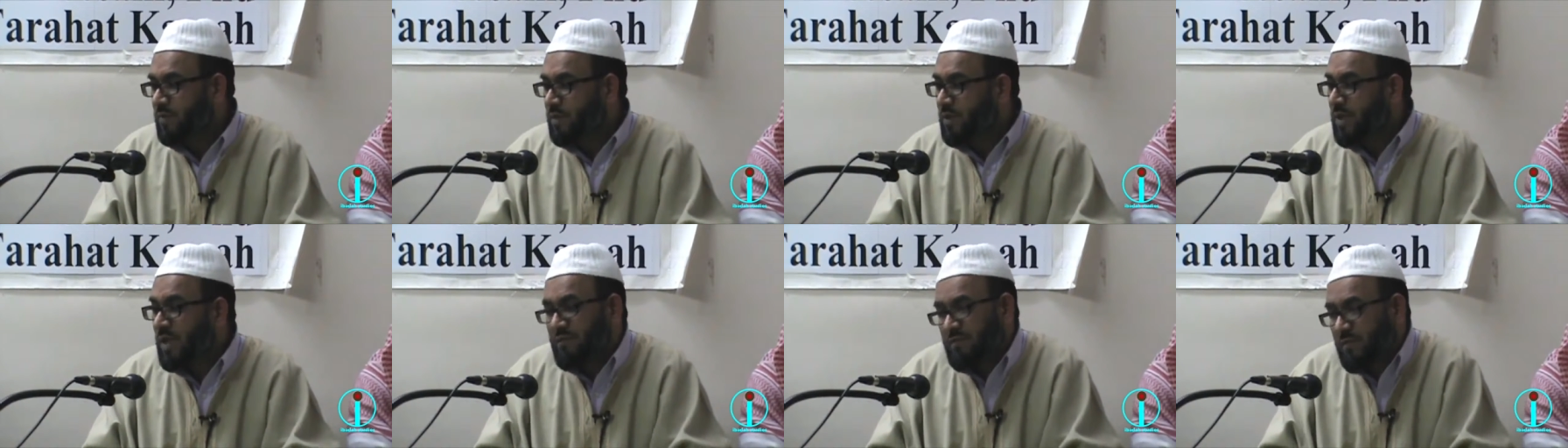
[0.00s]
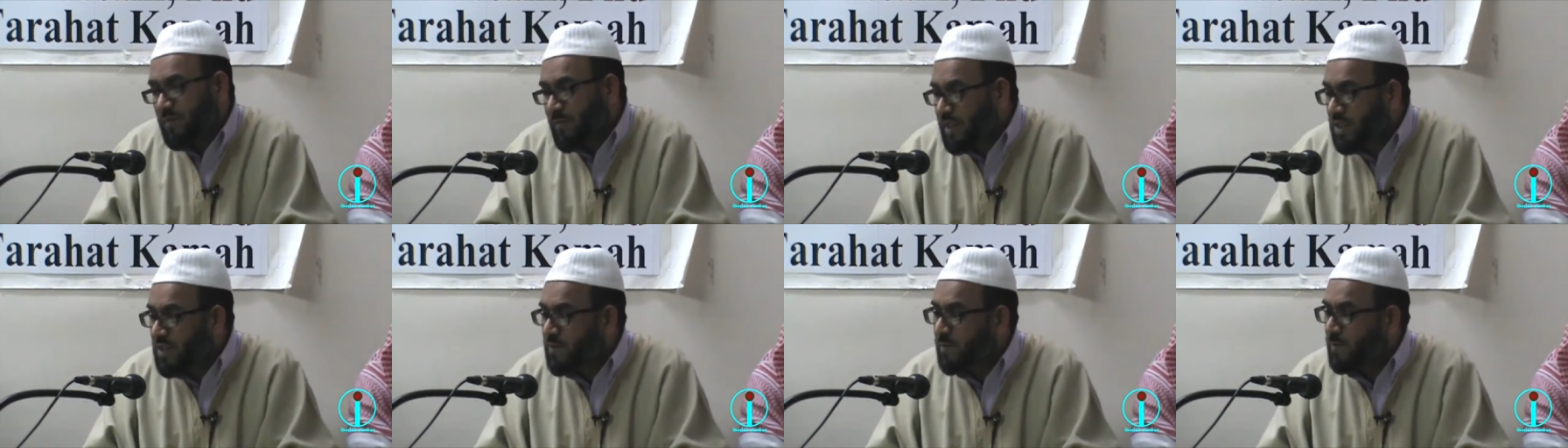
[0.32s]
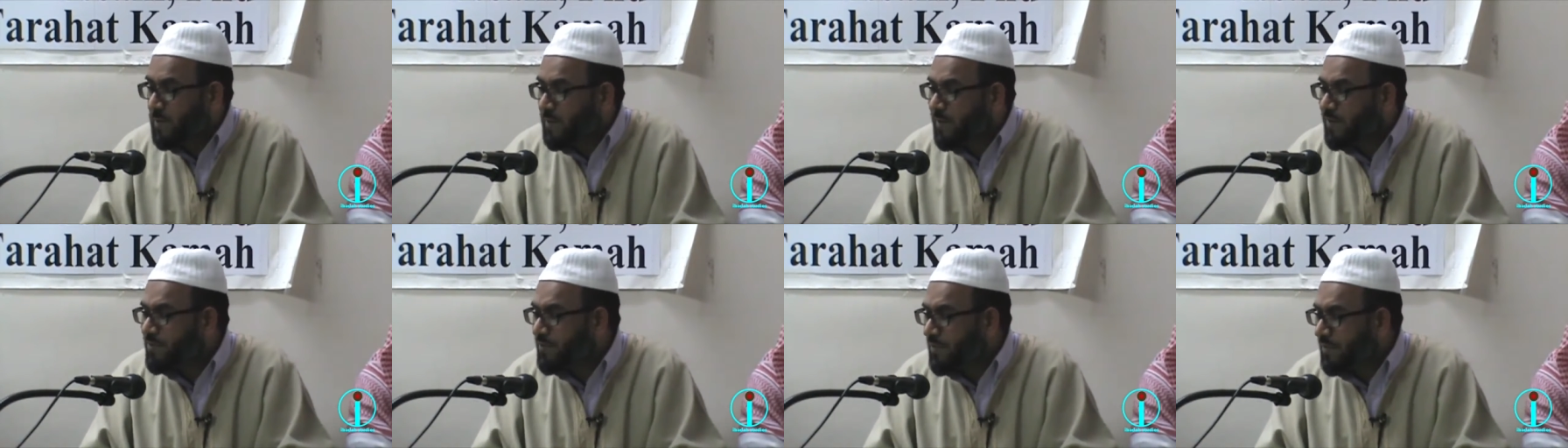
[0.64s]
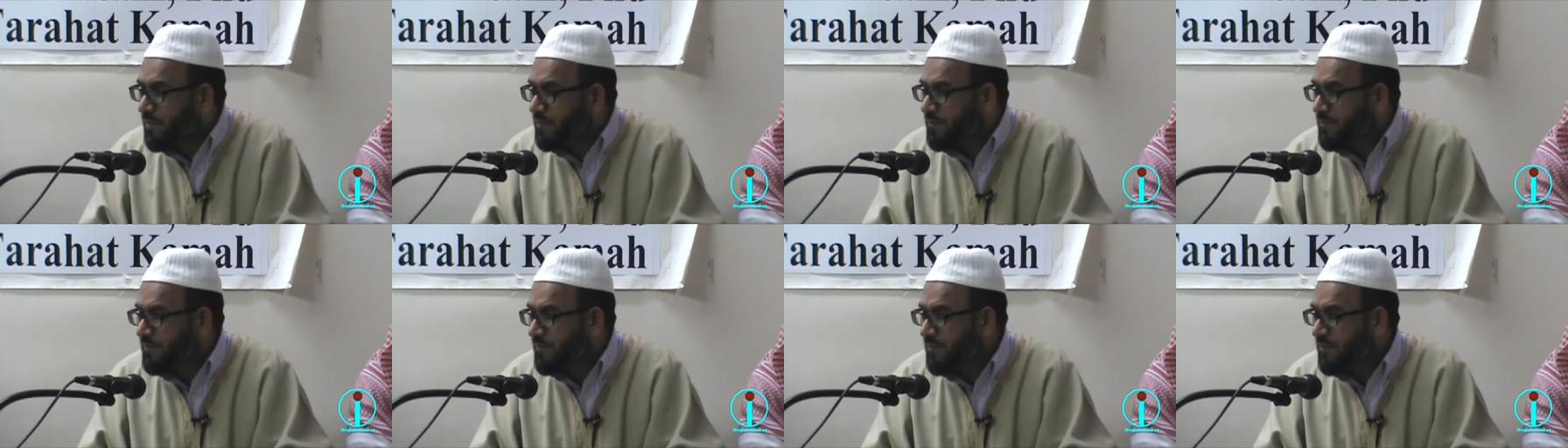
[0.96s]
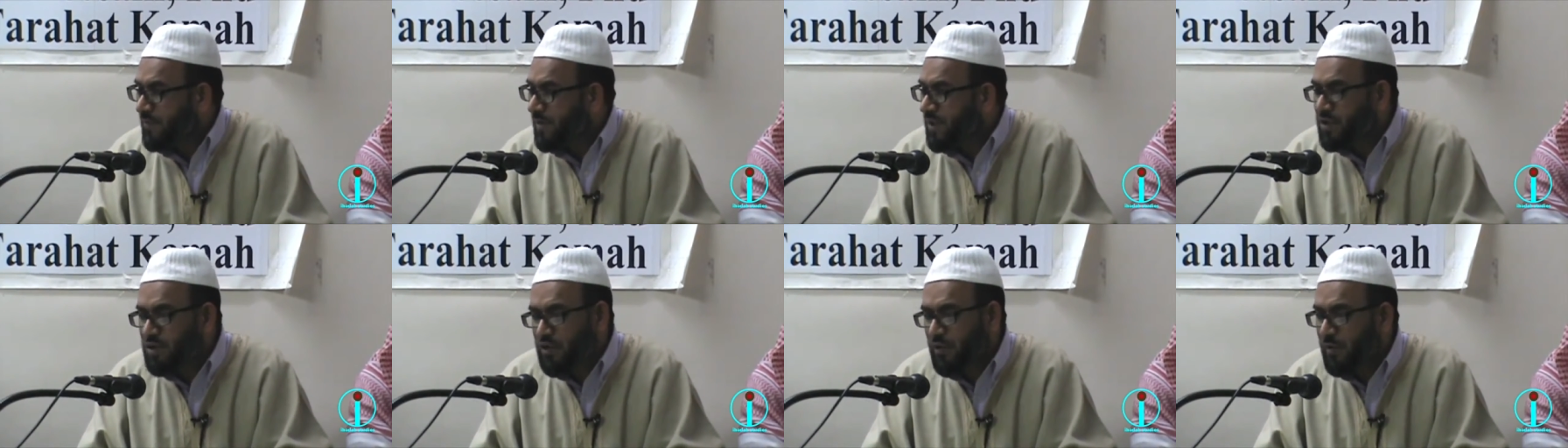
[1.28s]
you have to mix with people.
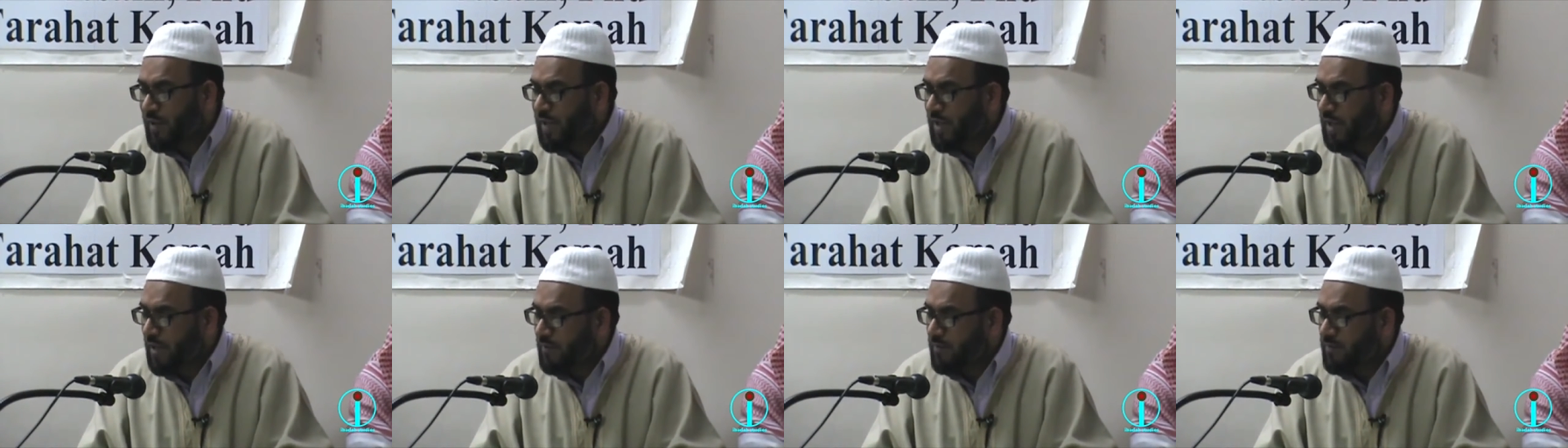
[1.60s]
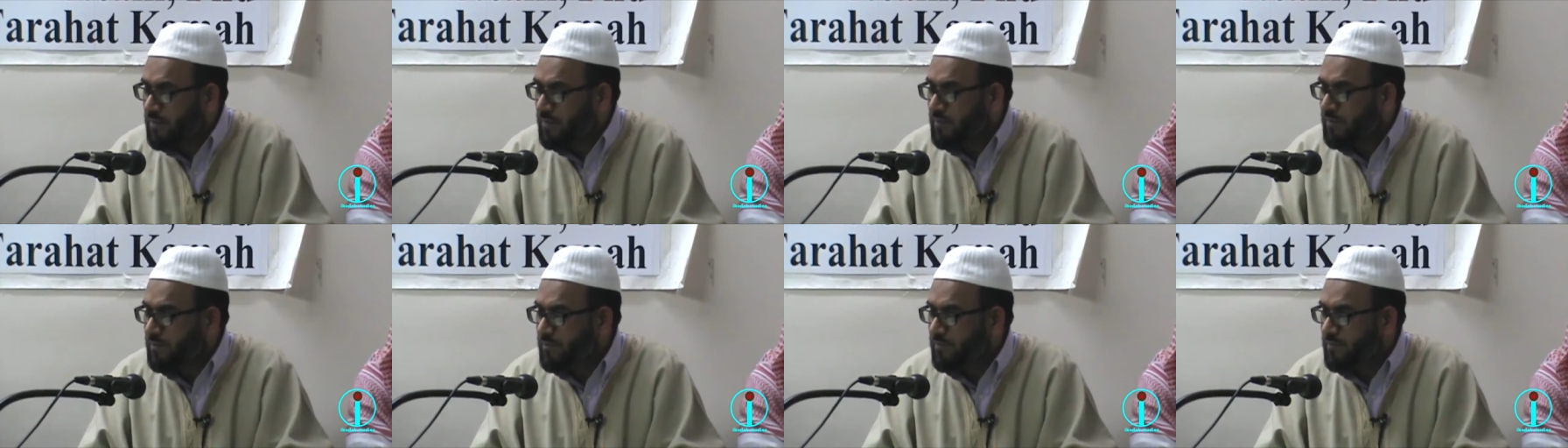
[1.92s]
There's no way out.